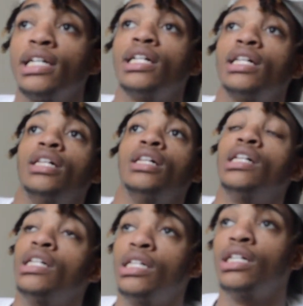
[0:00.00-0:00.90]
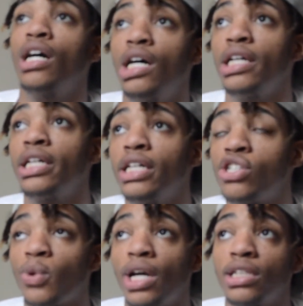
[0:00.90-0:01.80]
He can
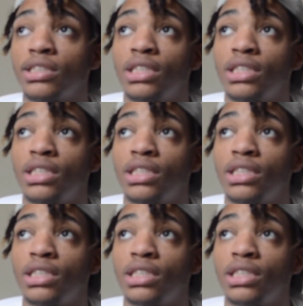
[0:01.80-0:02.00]
get you hella